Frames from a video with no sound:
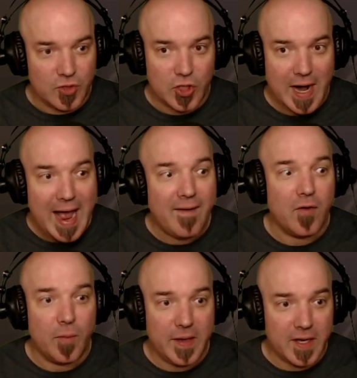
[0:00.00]

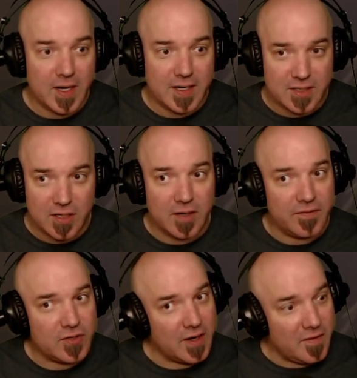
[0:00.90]
travel because of
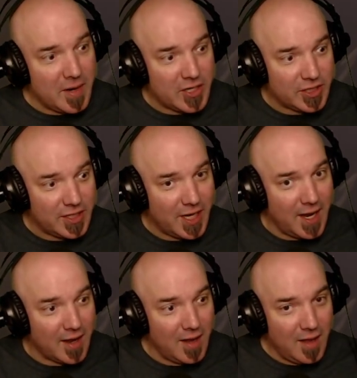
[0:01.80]
server meshing
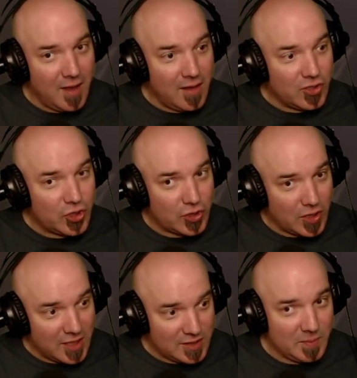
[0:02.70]
tech,
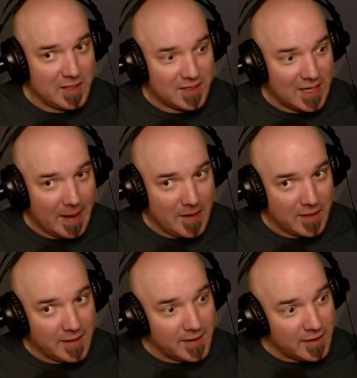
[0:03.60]
trust me, it's got me a
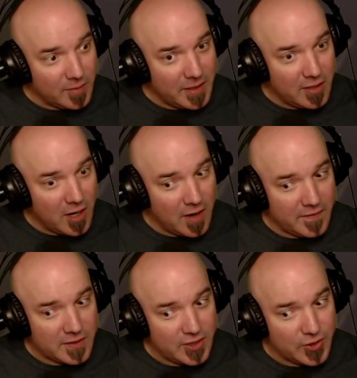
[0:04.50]
little bit
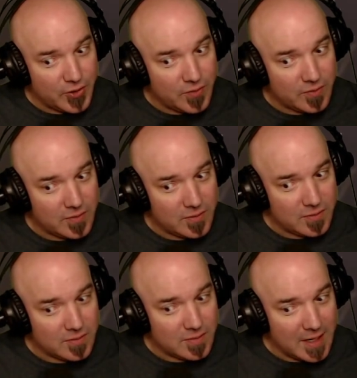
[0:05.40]
nervous, Hugh.
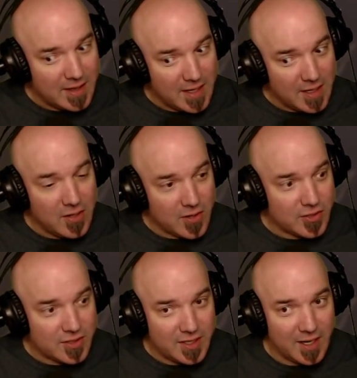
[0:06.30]
And I think you
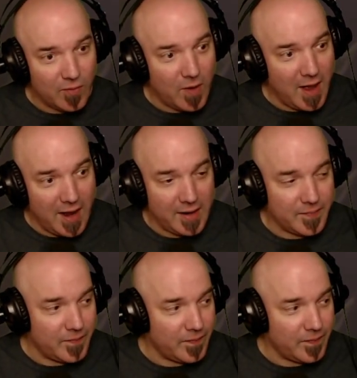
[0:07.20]
understand why.